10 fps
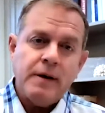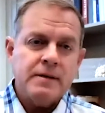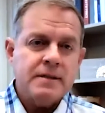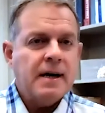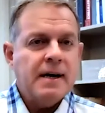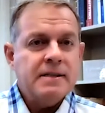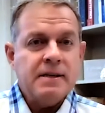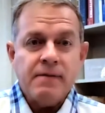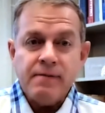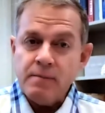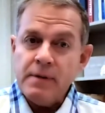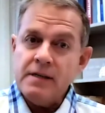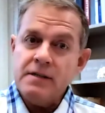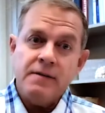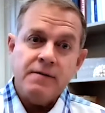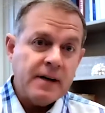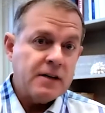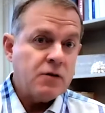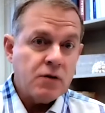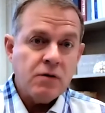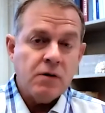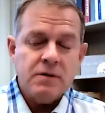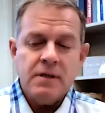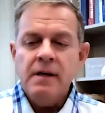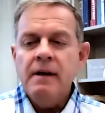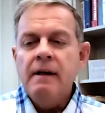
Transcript: parasites, inflammation, infection, who knows,